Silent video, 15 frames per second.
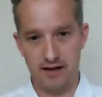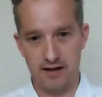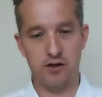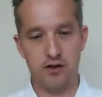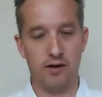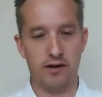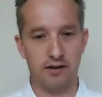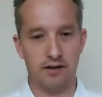
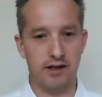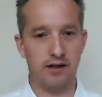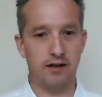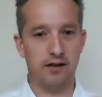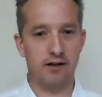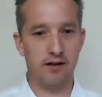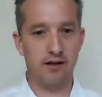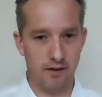doing the
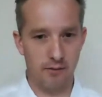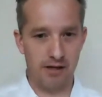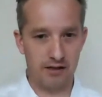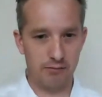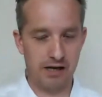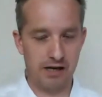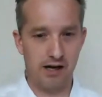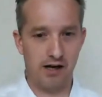middle
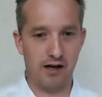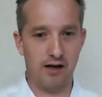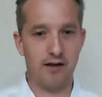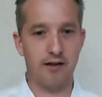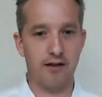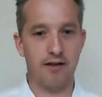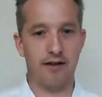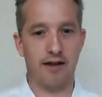part,
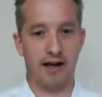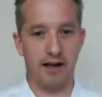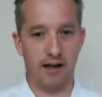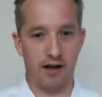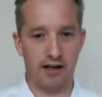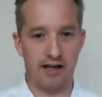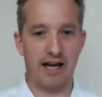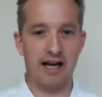saying,
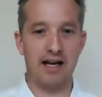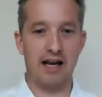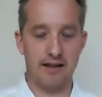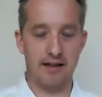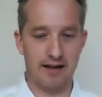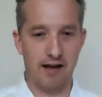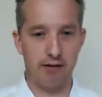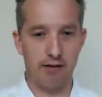okay, let's
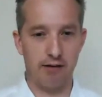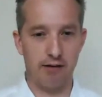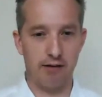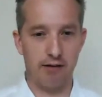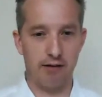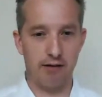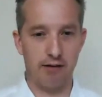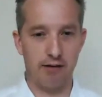get ready, let's
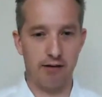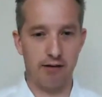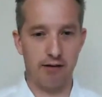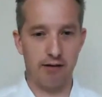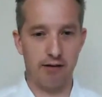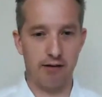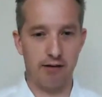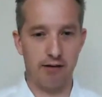get going.
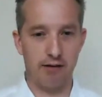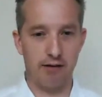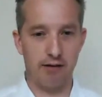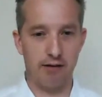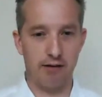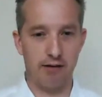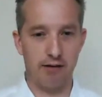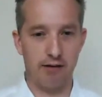
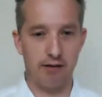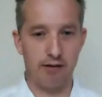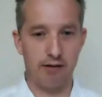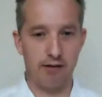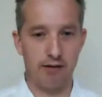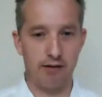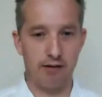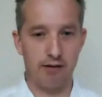So you're
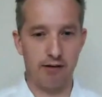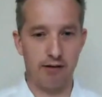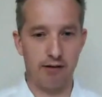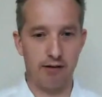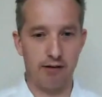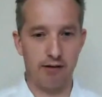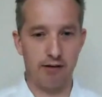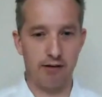then doing the middle
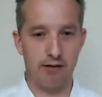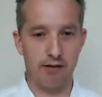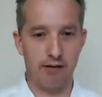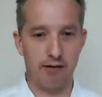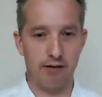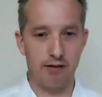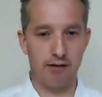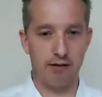part, and then the
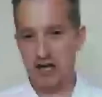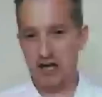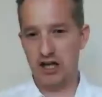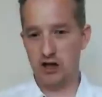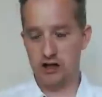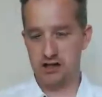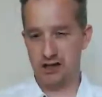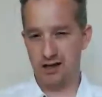end is
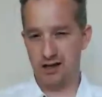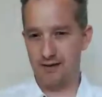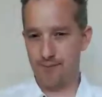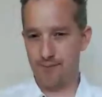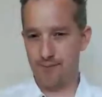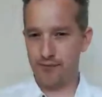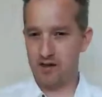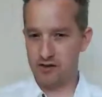really good
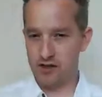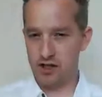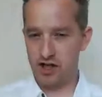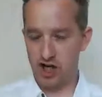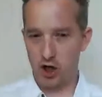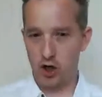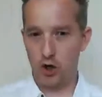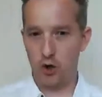to
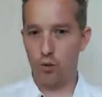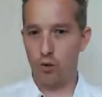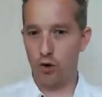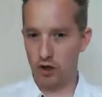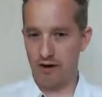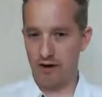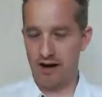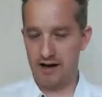to know
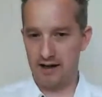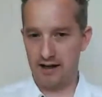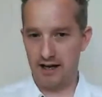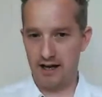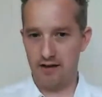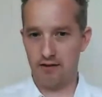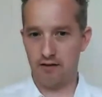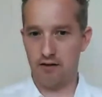what your ending
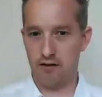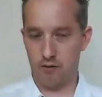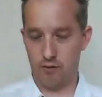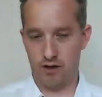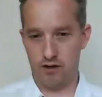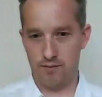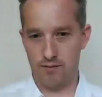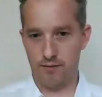is as
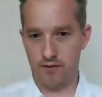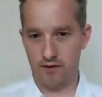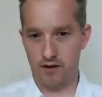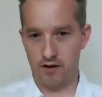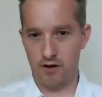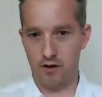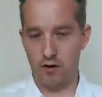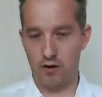well.
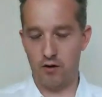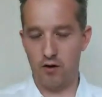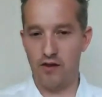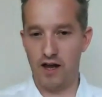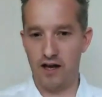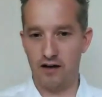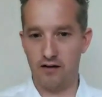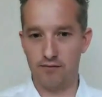So, and
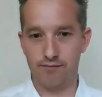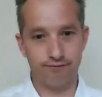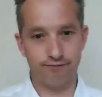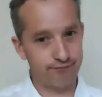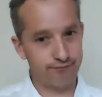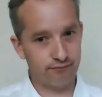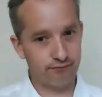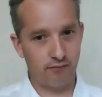then
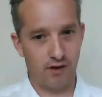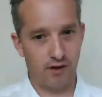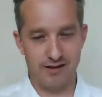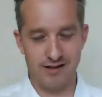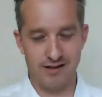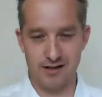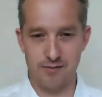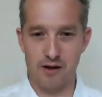it
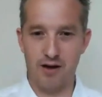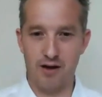just